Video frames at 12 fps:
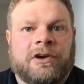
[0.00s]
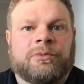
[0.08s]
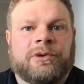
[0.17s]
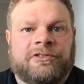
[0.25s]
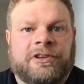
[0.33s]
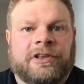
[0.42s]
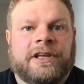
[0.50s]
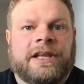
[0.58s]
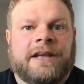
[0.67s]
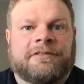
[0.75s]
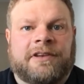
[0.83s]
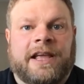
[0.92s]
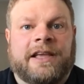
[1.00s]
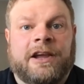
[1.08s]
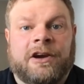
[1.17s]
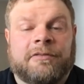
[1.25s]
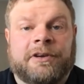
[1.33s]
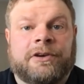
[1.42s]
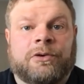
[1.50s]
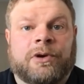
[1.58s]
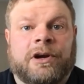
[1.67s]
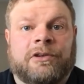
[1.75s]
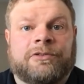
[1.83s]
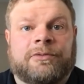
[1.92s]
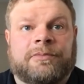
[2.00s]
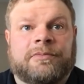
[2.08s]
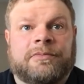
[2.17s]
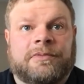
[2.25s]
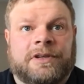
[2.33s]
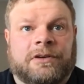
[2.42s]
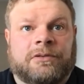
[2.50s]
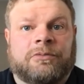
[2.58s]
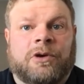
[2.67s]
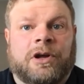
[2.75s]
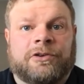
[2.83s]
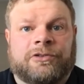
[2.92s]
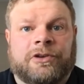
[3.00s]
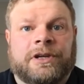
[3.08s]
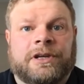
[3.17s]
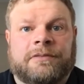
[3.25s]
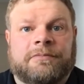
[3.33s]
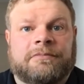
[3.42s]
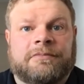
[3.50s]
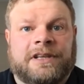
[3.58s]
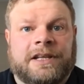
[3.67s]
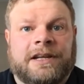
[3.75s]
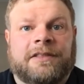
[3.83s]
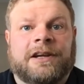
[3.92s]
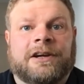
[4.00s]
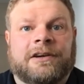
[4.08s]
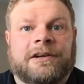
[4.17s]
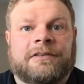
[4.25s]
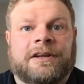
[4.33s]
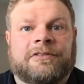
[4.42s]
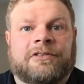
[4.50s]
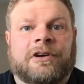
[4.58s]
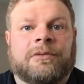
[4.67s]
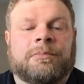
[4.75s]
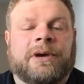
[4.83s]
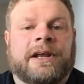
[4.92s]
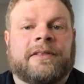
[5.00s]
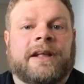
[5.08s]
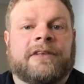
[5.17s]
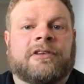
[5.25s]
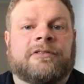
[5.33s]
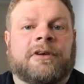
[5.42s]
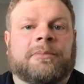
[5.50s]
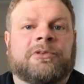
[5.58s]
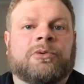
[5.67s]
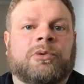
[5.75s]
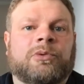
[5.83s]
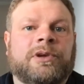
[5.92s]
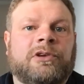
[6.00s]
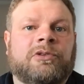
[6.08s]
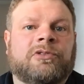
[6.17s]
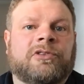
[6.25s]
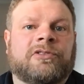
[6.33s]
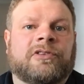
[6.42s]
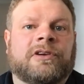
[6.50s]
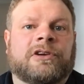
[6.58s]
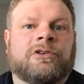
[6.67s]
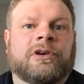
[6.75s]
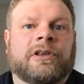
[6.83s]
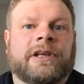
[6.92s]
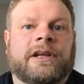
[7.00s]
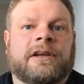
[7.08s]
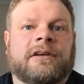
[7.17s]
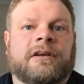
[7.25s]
it, reseal it. You have to take care of it, or else water's going to get in there and start breaking that stuff up. So what we use is an acrylic.